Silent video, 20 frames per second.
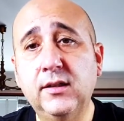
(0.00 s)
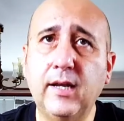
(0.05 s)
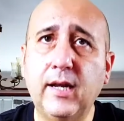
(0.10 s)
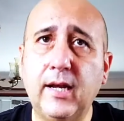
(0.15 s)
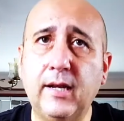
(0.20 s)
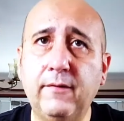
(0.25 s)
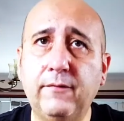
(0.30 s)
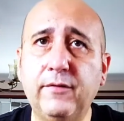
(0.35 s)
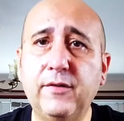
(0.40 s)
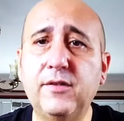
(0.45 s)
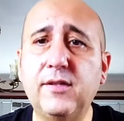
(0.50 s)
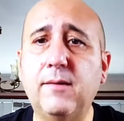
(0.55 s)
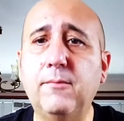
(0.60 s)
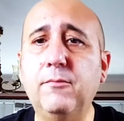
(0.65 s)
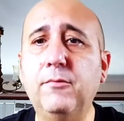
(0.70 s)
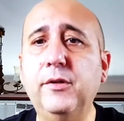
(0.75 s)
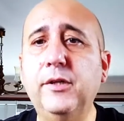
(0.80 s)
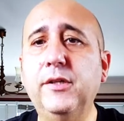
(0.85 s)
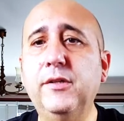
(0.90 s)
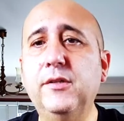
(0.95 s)
And for some
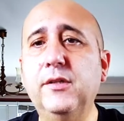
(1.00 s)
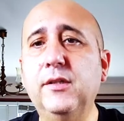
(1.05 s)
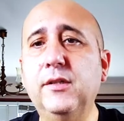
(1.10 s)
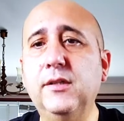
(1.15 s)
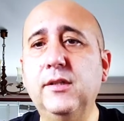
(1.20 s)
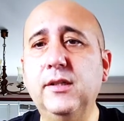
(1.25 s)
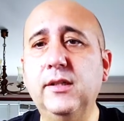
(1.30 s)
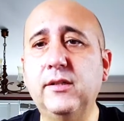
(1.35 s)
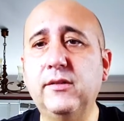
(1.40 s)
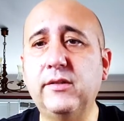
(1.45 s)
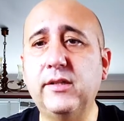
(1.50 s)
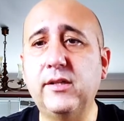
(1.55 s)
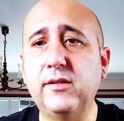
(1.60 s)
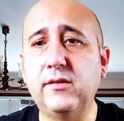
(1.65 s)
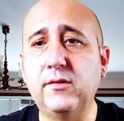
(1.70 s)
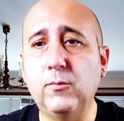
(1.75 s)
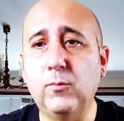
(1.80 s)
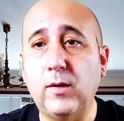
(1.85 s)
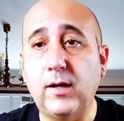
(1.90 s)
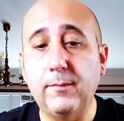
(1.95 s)
reason, it sets
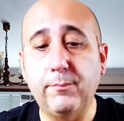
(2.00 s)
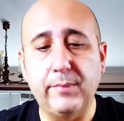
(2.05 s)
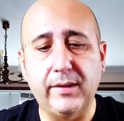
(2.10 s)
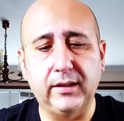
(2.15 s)
the white